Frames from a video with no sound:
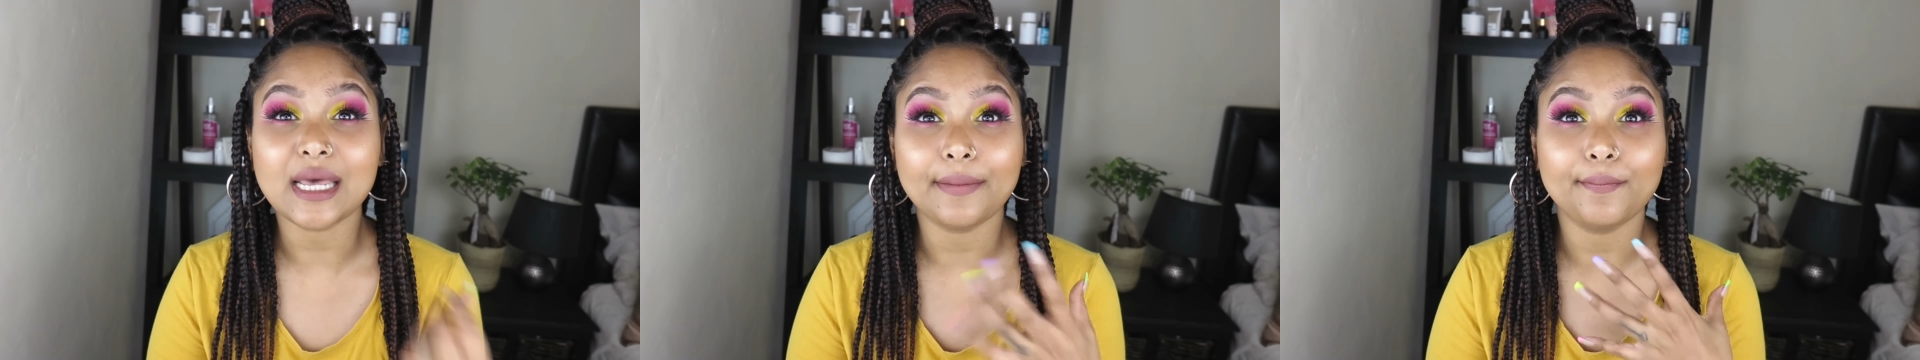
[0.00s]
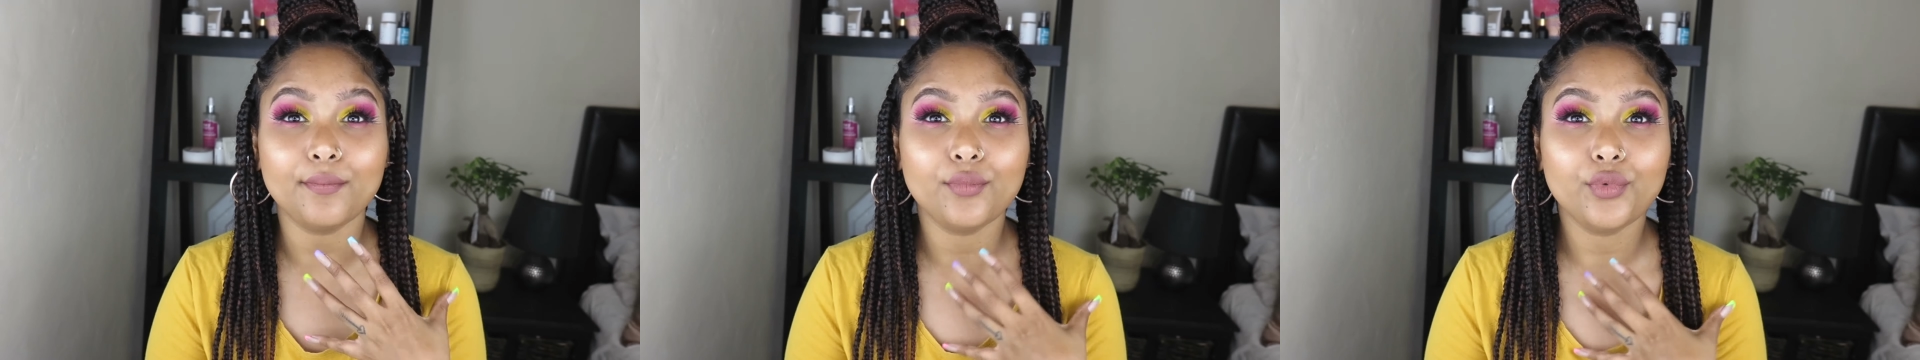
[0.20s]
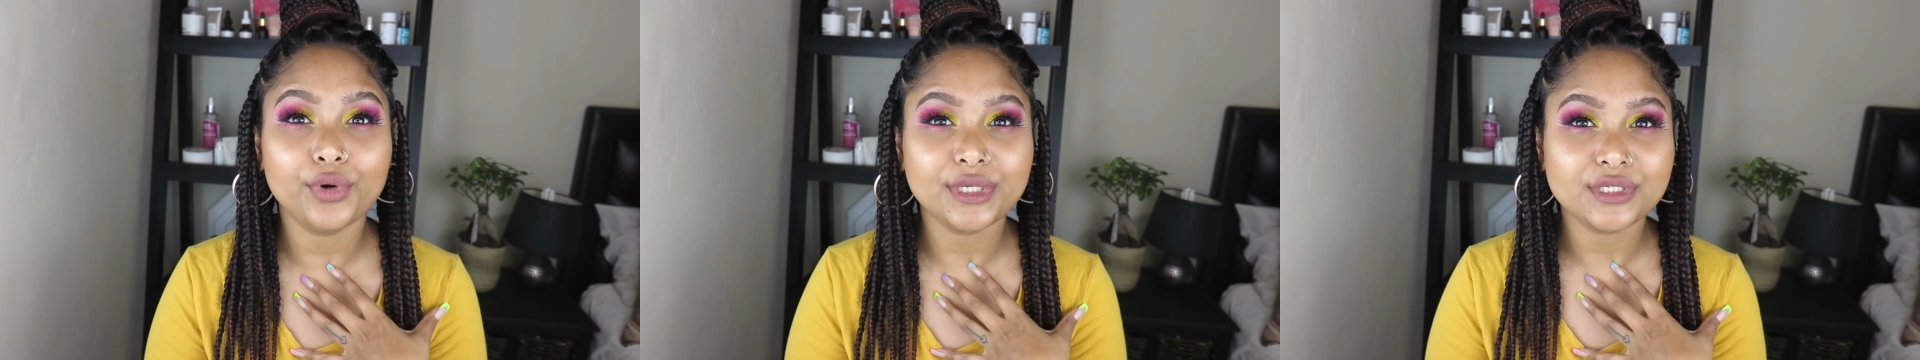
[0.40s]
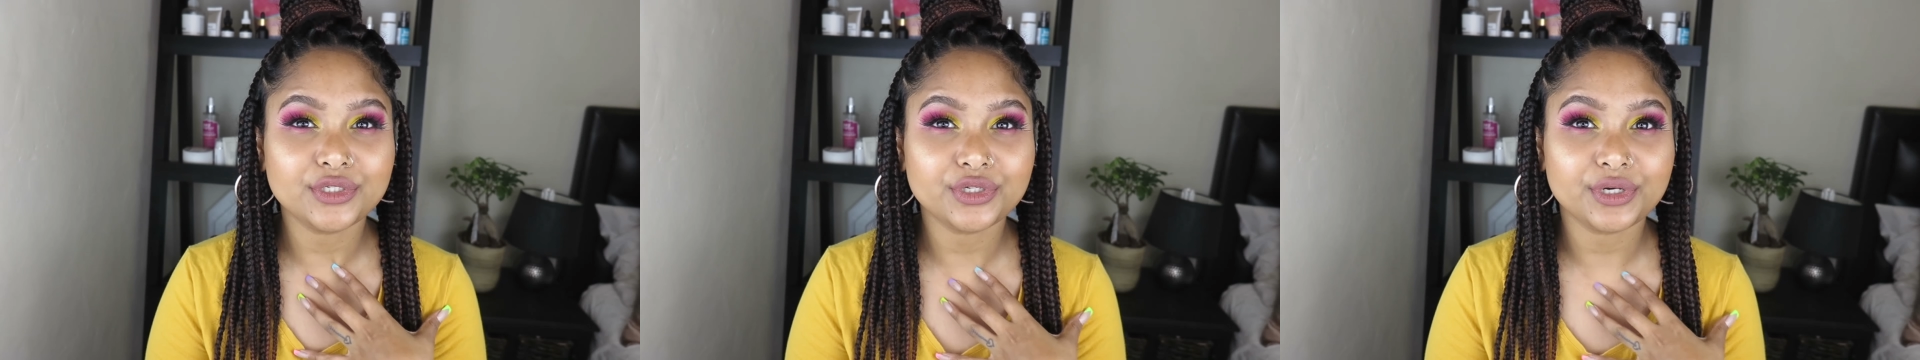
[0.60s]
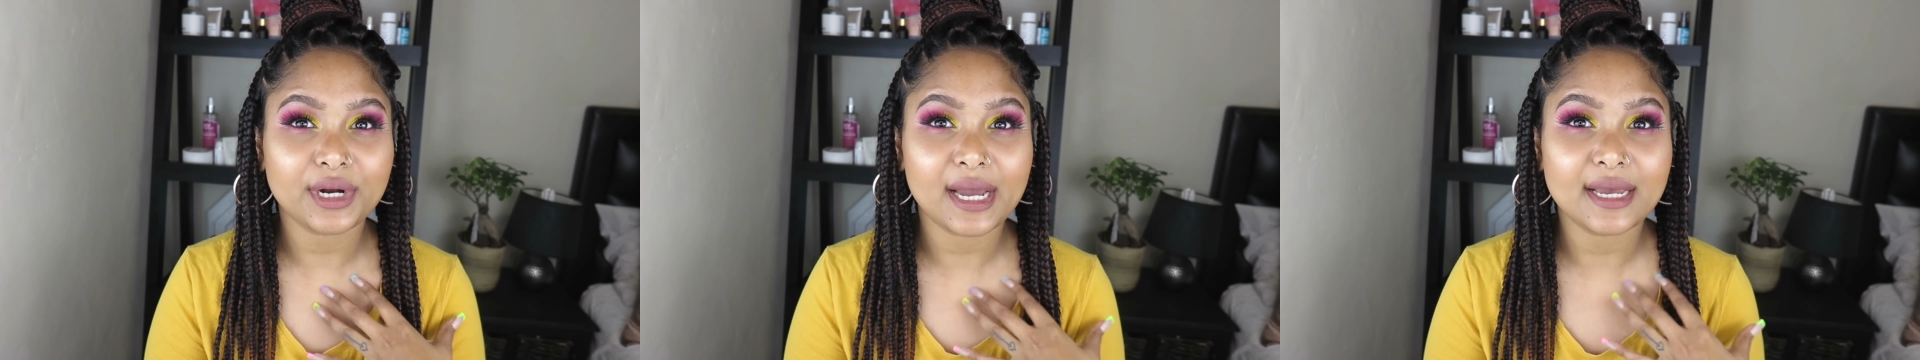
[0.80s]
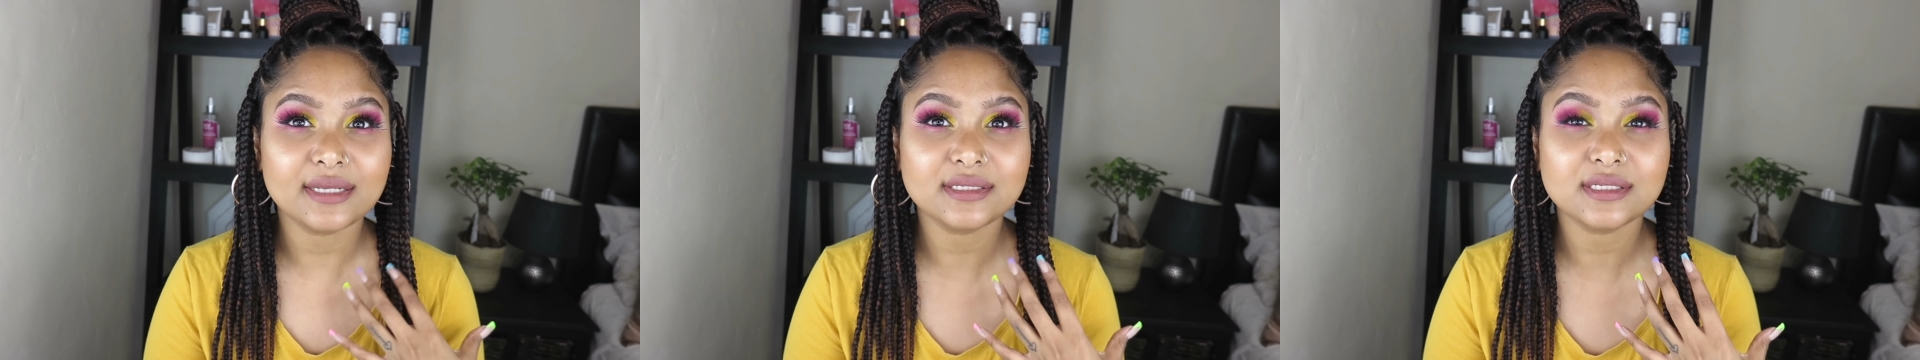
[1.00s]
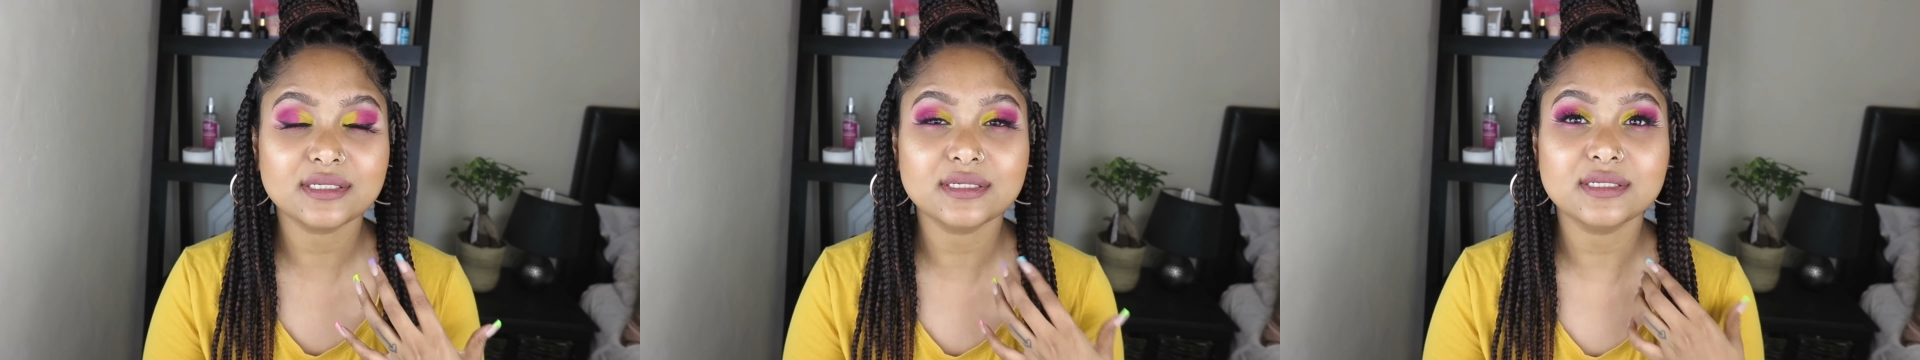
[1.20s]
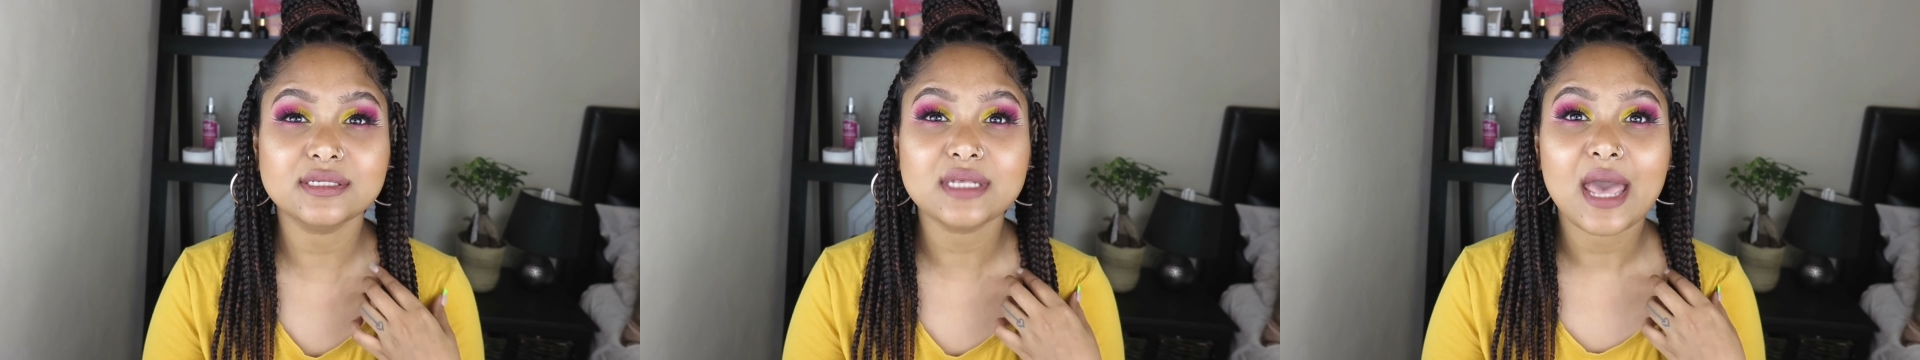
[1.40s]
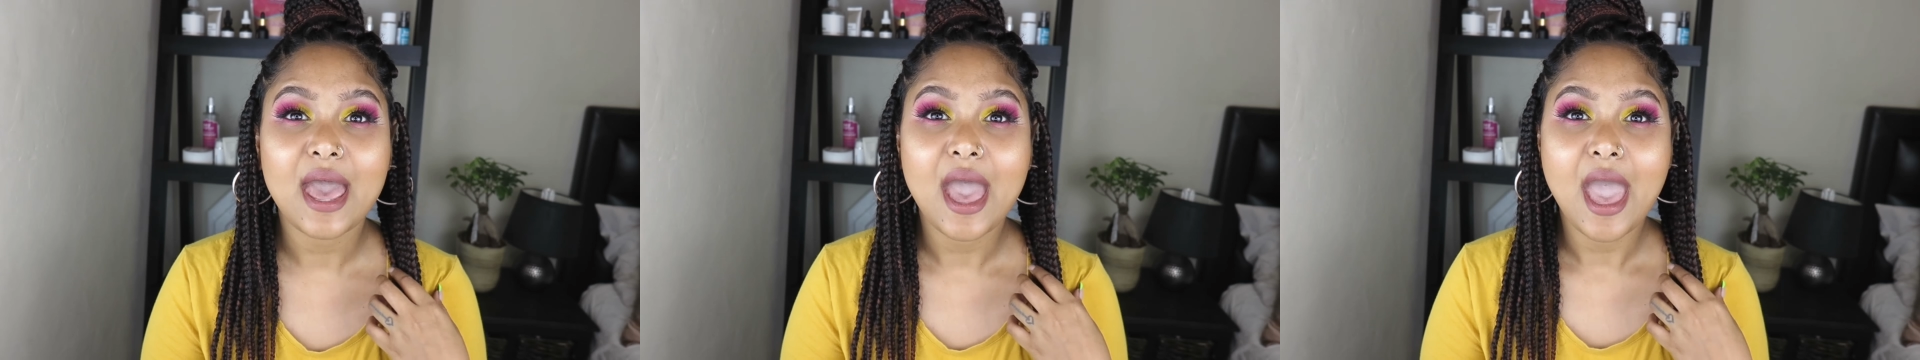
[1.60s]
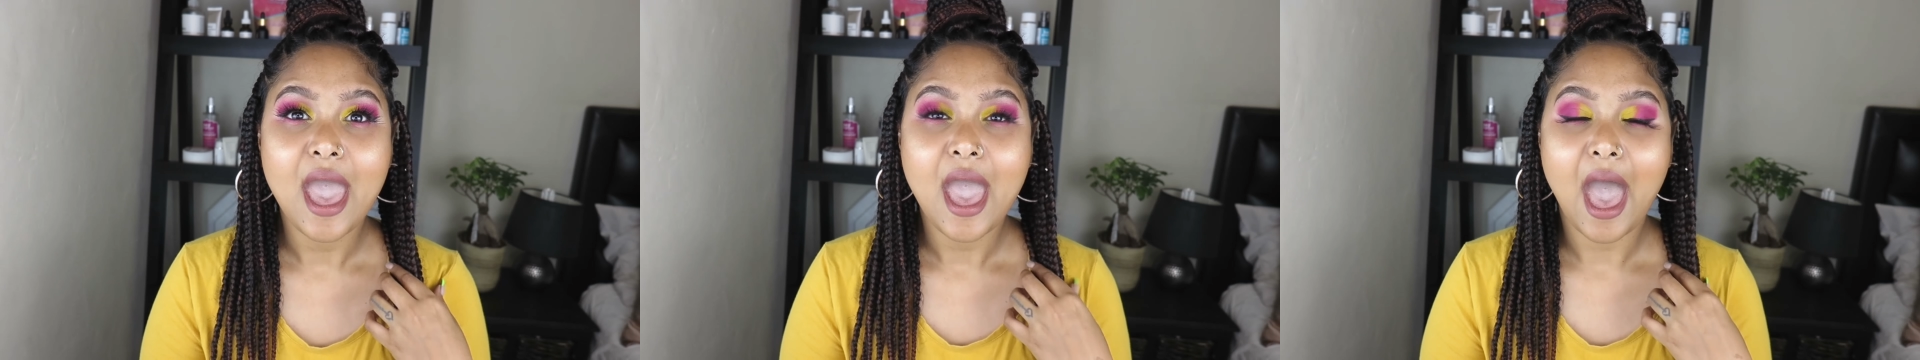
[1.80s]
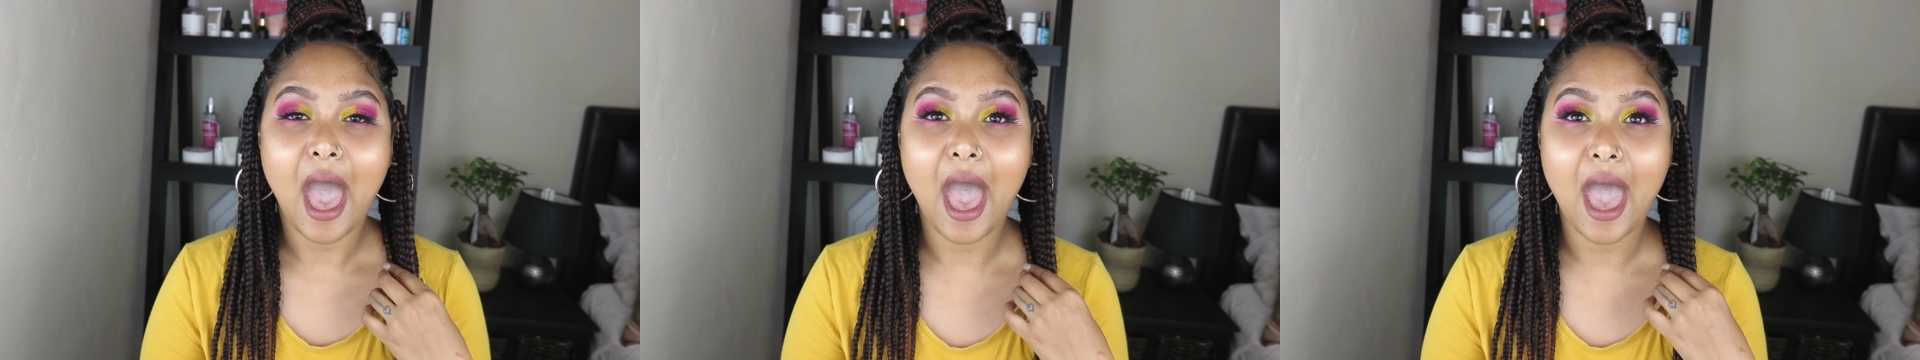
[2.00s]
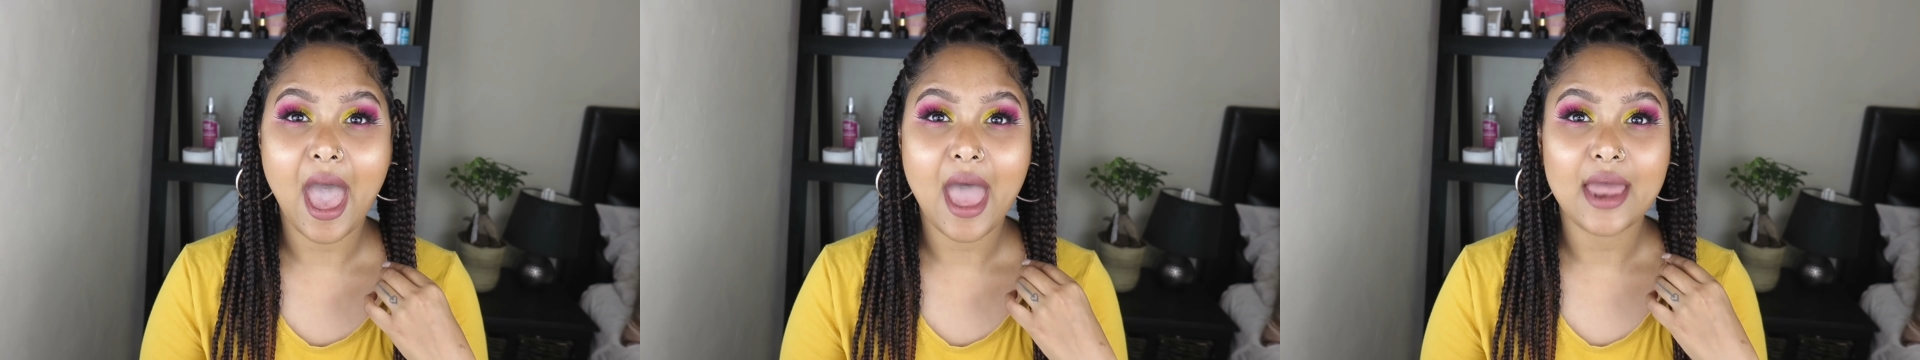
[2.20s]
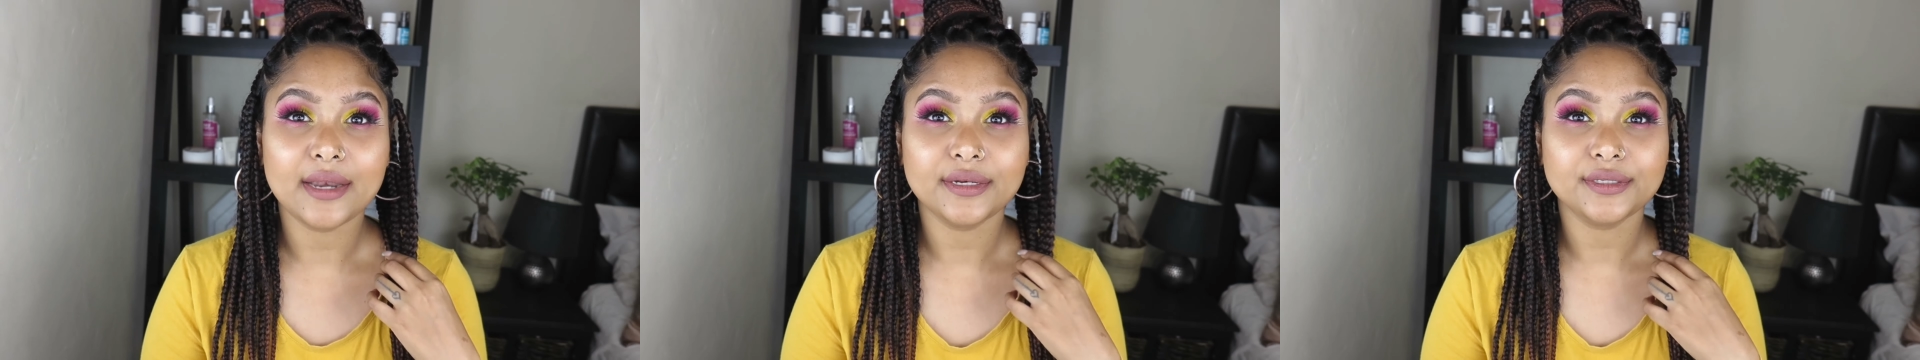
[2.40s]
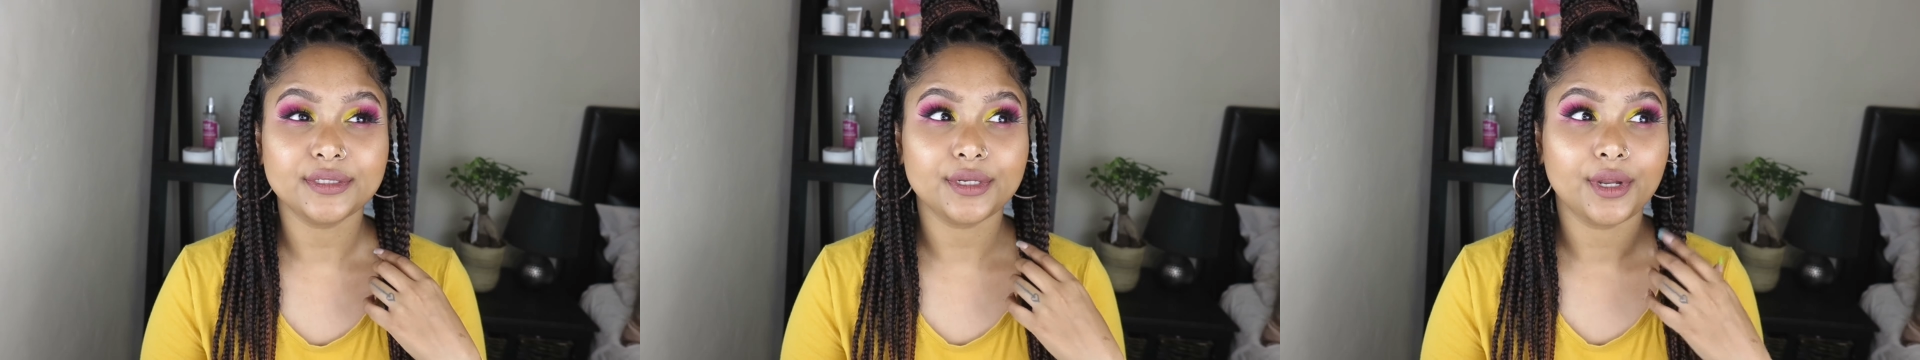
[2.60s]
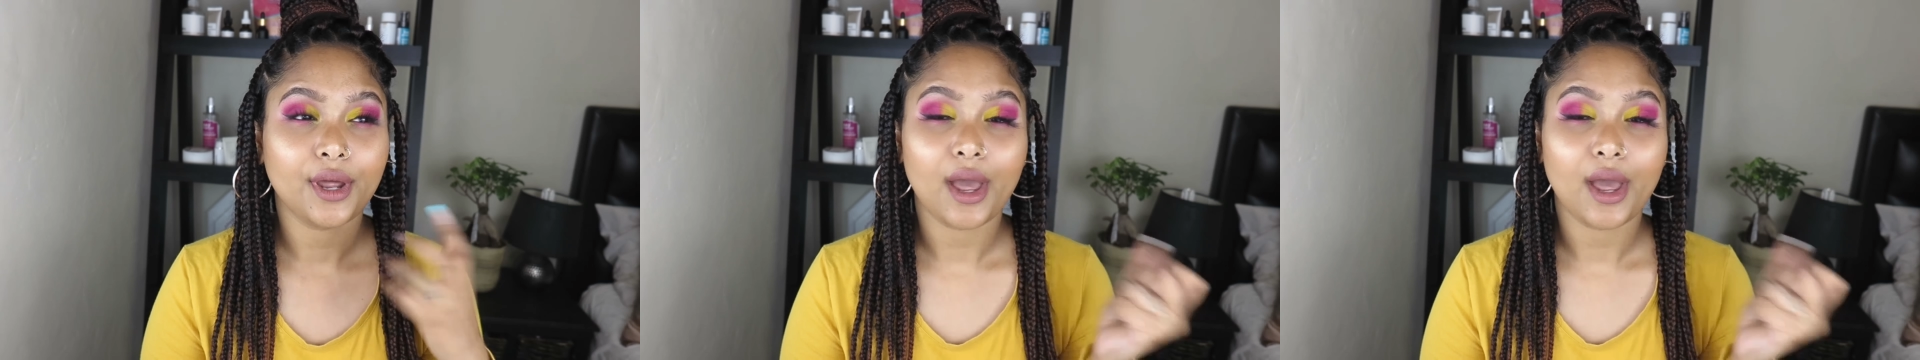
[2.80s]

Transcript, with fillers: and moisturizers and